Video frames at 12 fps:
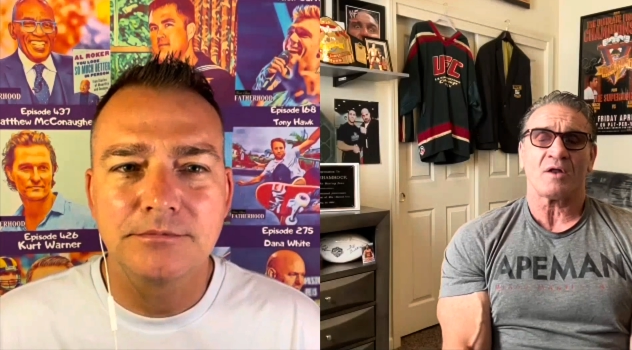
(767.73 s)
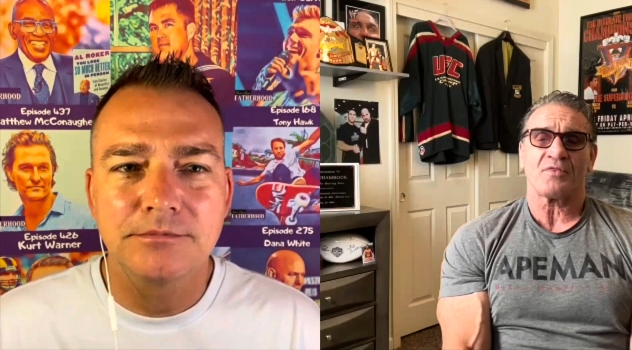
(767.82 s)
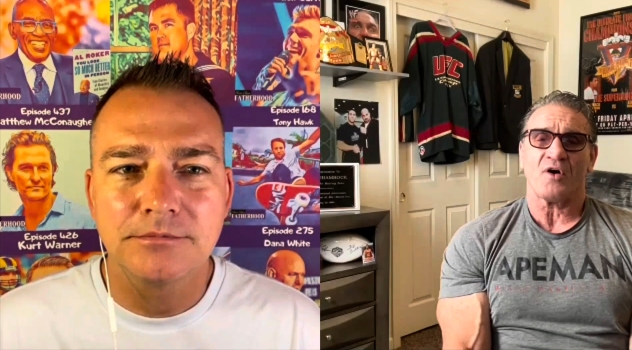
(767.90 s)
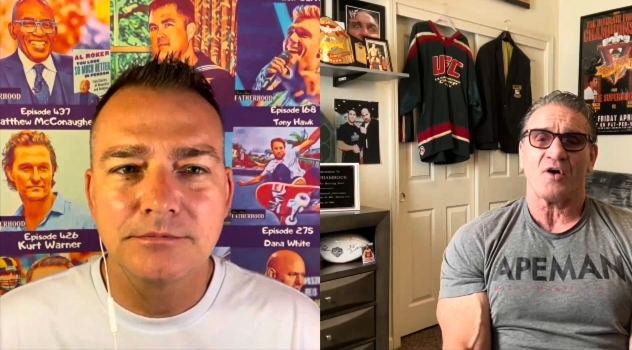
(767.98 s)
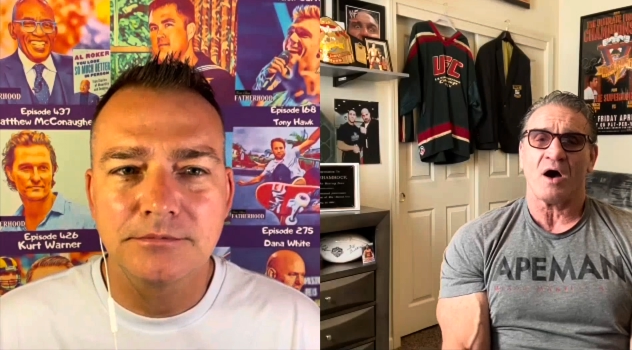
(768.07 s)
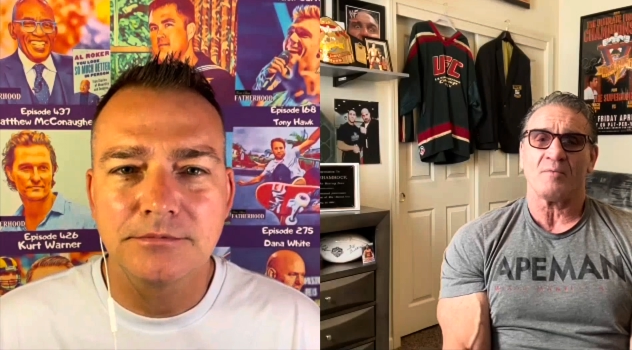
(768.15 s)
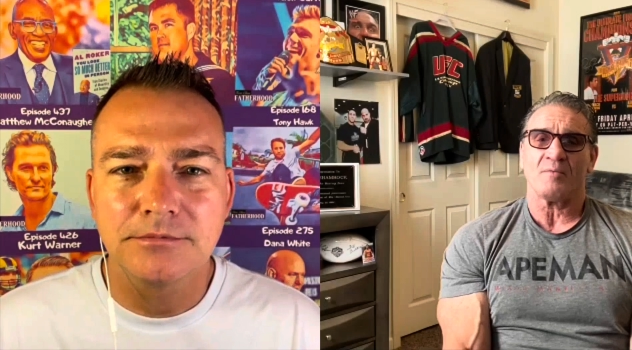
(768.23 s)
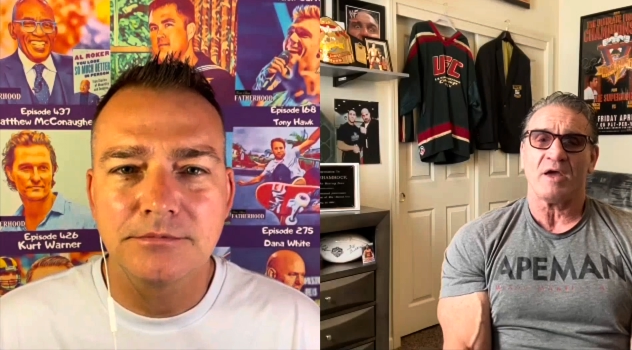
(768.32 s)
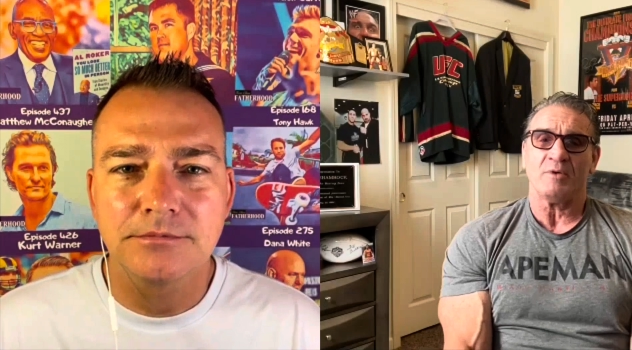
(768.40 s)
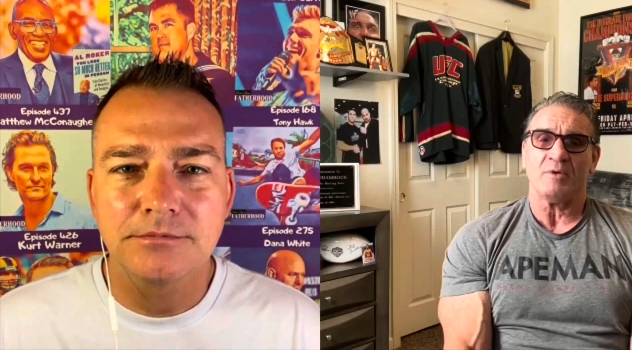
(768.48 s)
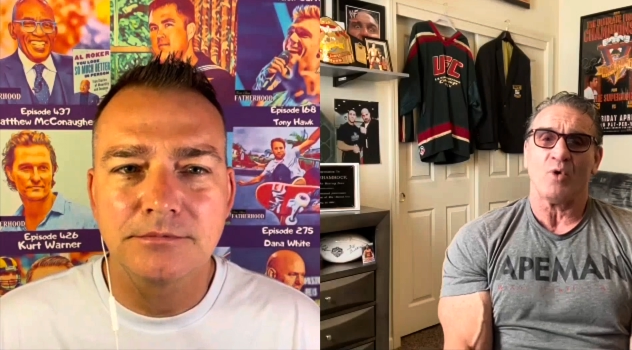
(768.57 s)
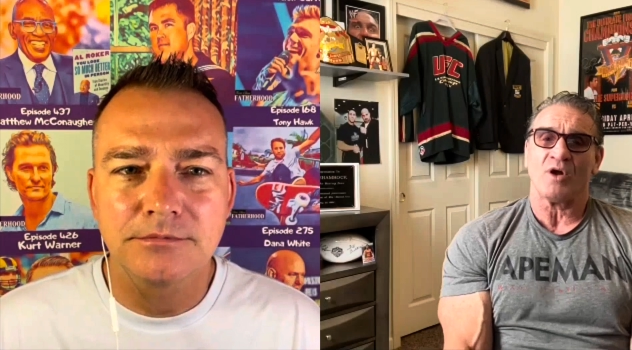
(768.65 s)
Speaker 1: not a thought. It
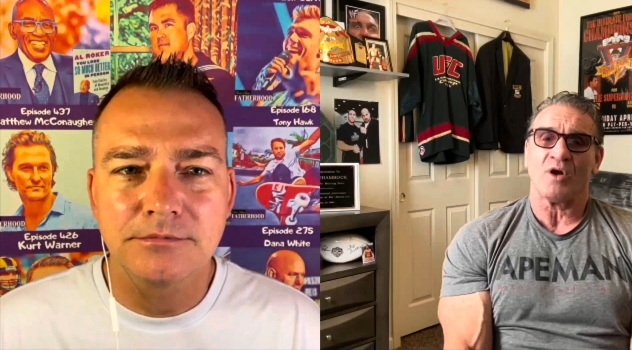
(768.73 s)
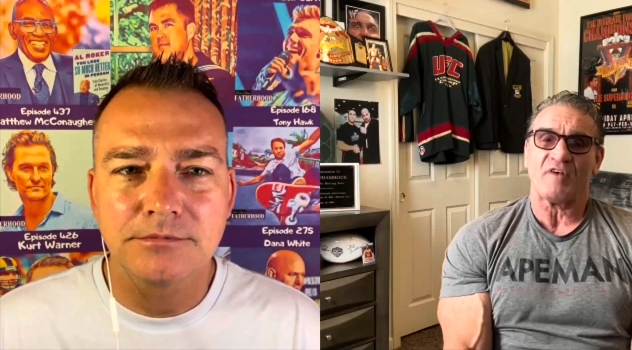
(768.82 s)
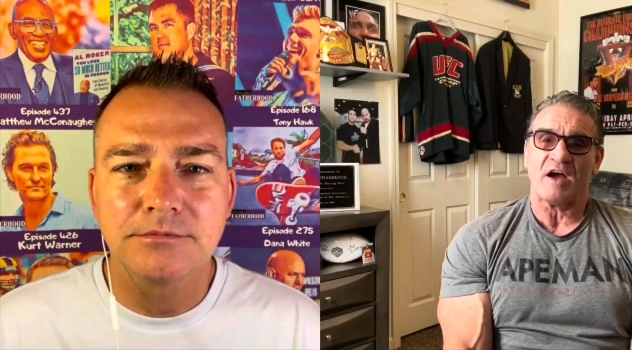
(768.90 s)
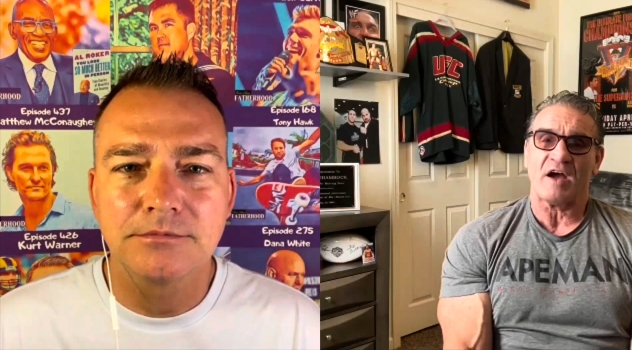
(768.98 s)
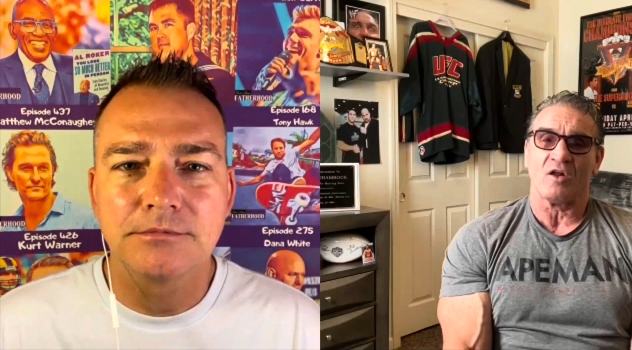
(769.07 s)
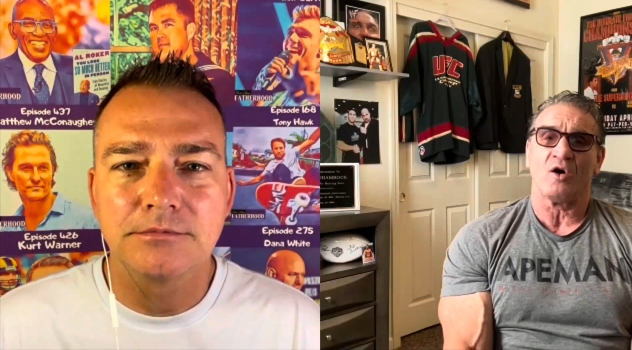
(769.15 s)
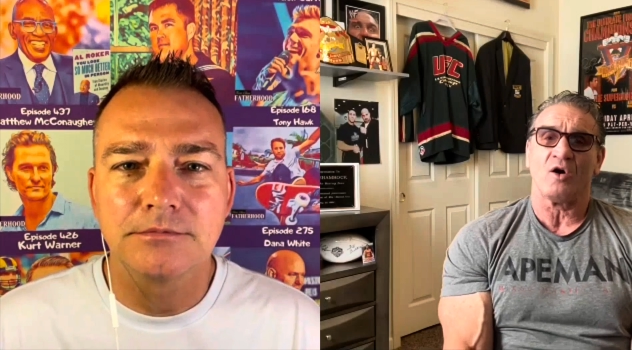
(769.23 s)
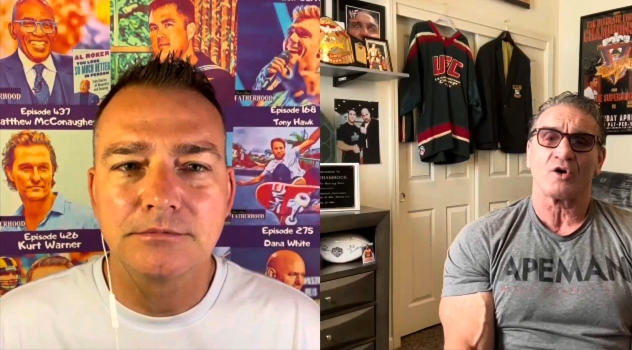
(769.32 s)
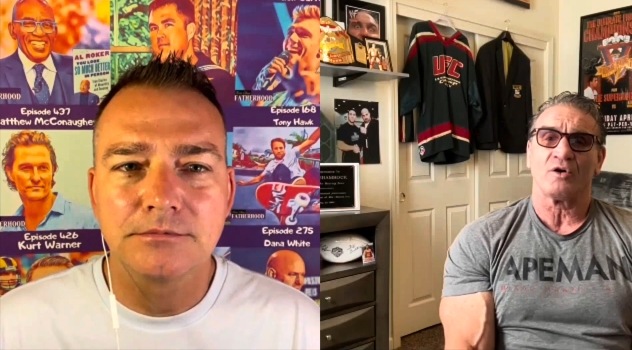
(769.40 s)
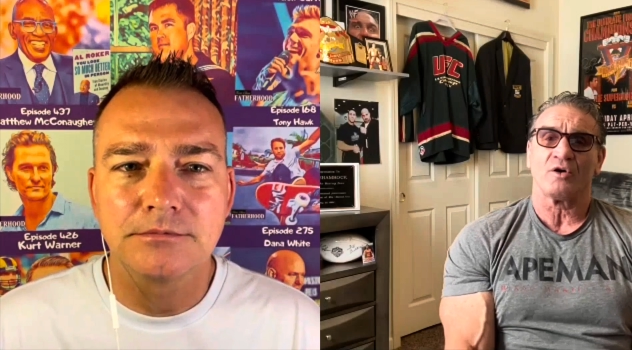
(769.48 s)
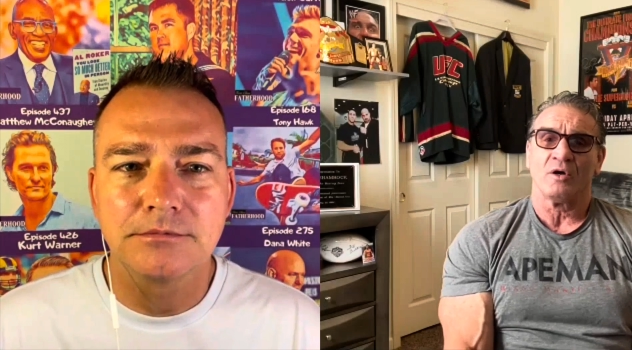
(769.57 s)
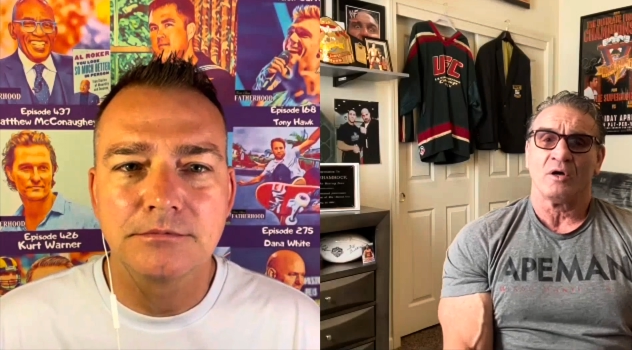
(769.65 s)
made me want to fight
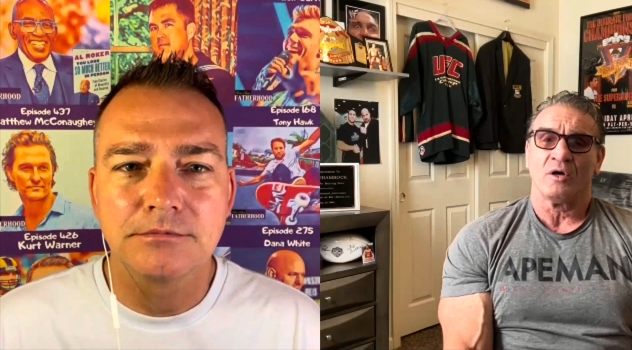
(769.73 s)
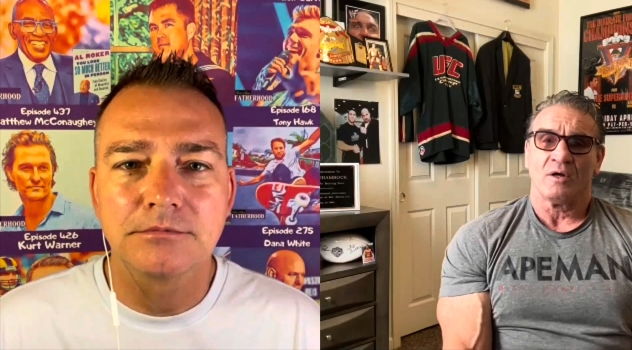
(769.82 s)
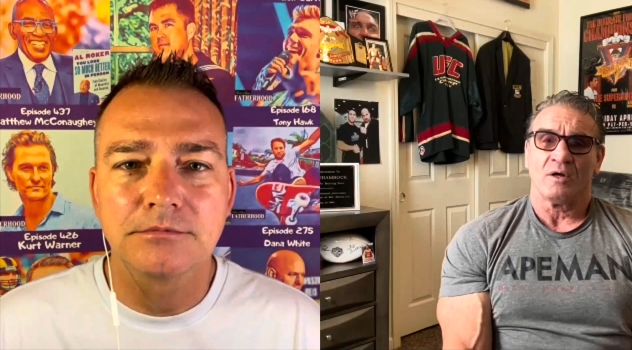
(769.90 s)
longer.